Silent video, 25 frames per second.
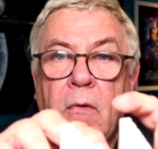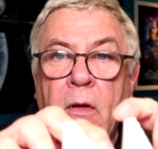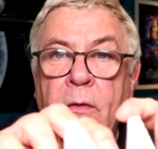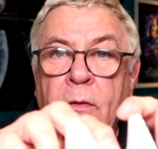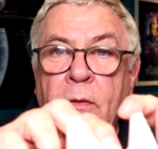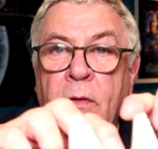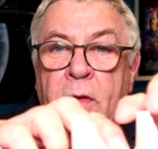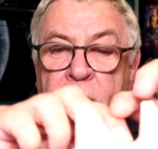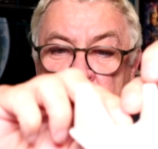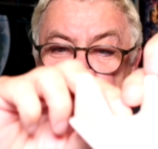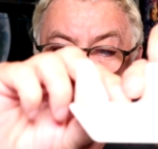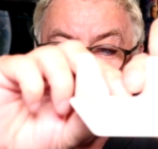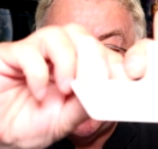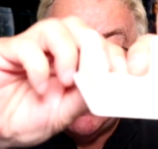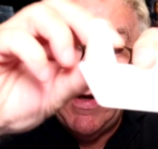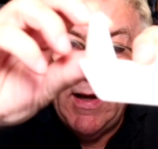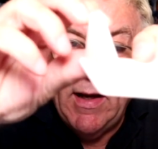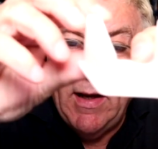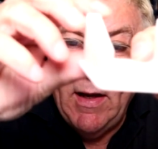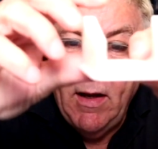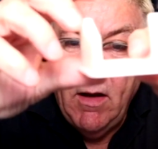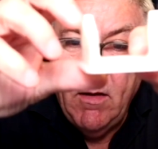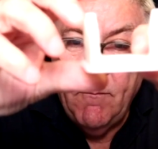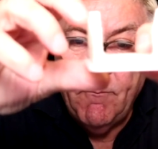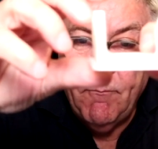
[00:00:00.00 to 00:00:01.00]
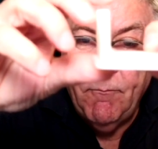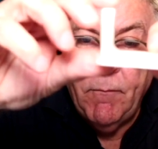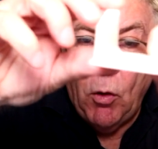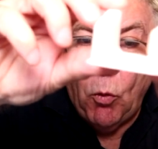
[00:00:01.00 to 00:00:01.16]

This thing here,